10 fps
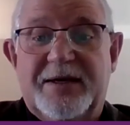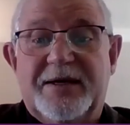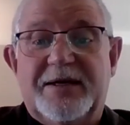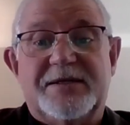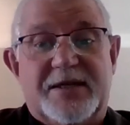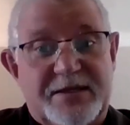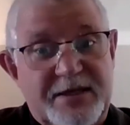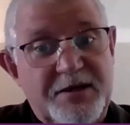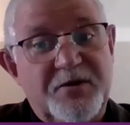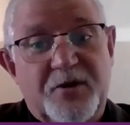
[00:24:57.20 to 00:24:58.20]

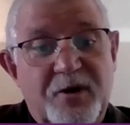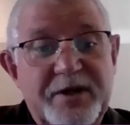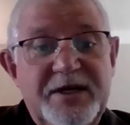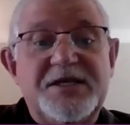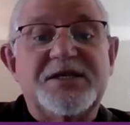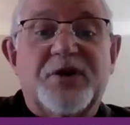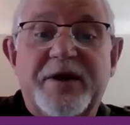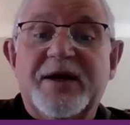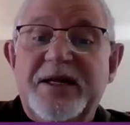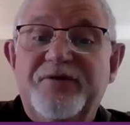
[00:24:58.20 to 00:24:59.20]
existing or
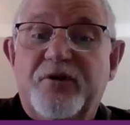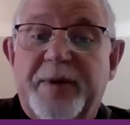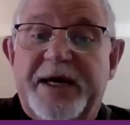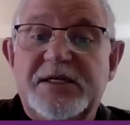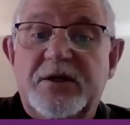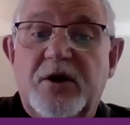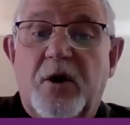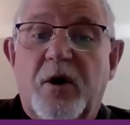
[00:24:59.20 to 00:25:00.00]
historical information